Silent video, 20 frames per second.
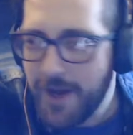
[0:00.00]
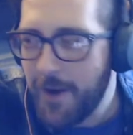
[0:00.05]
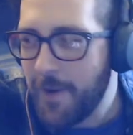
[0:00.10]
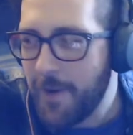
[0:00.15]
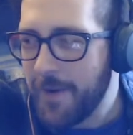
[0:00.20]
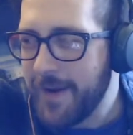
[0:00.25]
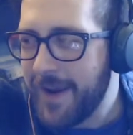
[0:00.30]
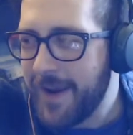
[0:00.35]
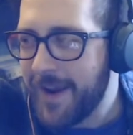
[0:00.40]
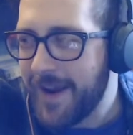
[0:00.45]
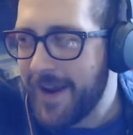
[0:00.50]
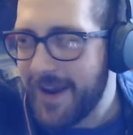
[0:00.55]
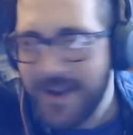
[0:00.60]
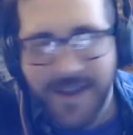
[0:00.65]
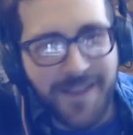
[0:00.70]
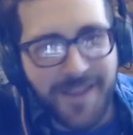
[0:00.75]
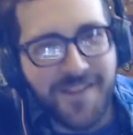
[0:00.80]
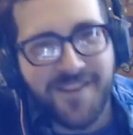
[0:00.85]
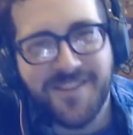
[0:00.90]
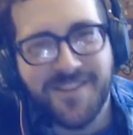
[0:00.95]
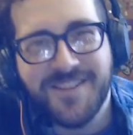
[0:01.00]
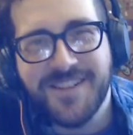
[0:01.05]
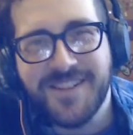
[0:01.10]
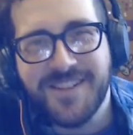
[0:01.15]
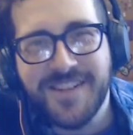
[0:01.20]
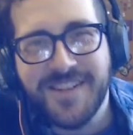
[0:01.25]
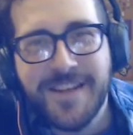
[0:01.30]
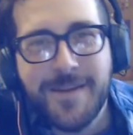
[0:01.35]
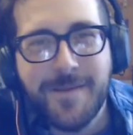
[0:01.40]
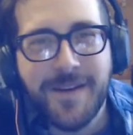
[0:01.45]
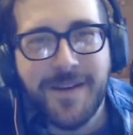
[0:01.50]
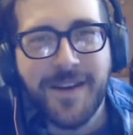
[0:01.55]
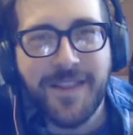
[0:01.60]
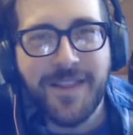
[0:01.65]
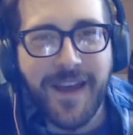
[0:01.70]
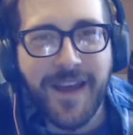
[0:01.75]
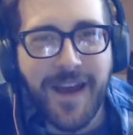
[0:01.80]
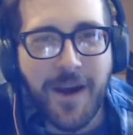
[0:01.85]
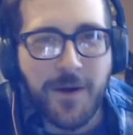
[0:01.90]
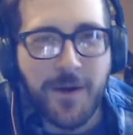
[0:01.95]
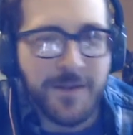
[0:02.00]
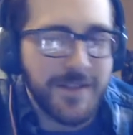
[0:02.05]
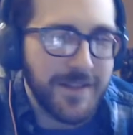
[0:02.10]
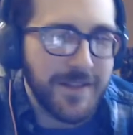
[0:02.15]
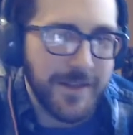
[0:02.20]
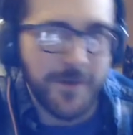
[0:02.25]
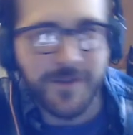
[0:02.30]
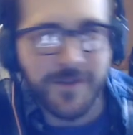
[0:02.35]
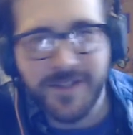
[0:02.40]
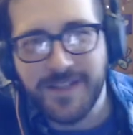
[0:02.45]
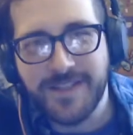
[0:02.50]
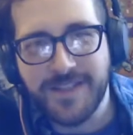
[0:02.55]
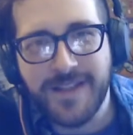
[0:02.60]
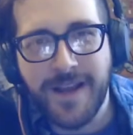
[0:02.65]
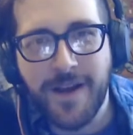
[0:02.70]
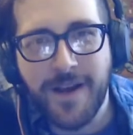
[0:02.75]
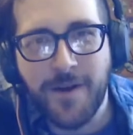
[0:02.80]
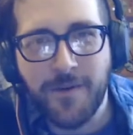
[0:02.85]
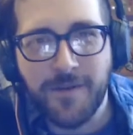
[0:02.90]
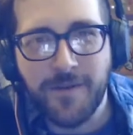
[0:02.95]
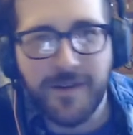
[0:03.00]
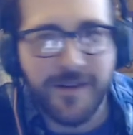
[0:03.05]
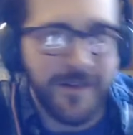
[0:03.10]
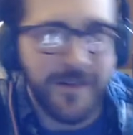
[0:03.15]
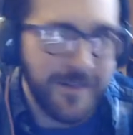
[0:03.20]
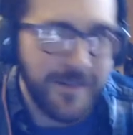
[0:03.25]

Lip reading: Oh yeah, there's a demon in the house and there was a sound